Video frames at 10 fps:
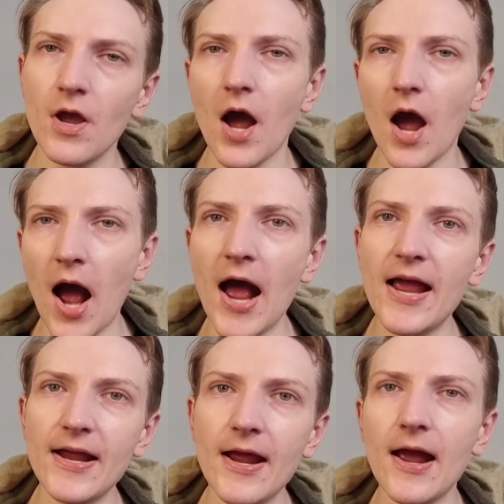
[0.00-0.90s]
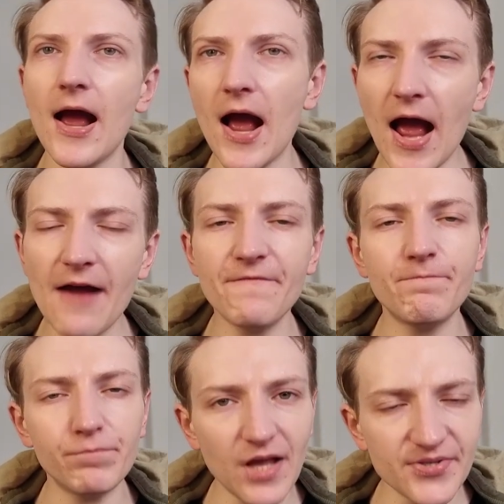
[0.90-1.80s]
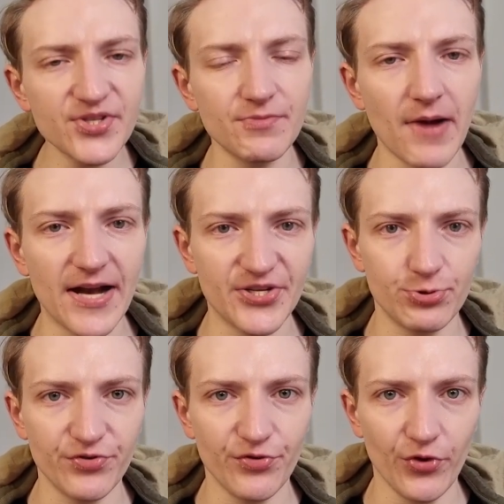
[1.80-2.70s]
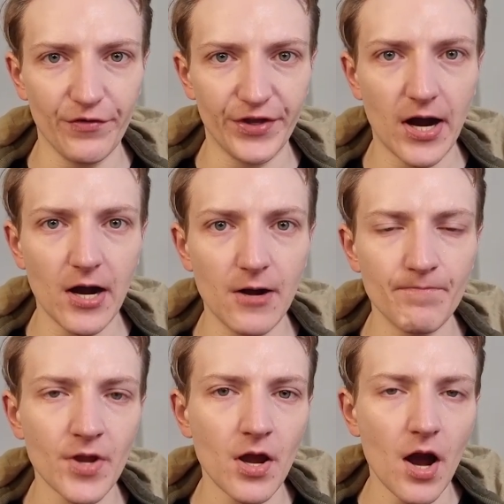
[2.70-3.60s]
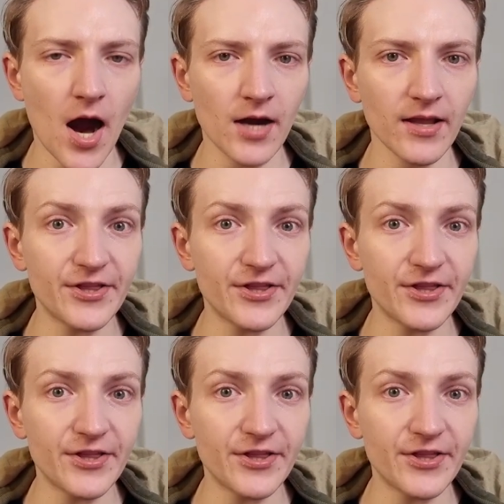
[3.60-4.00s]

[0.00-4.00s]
I have pluses and minuses to the rear of the car. I like the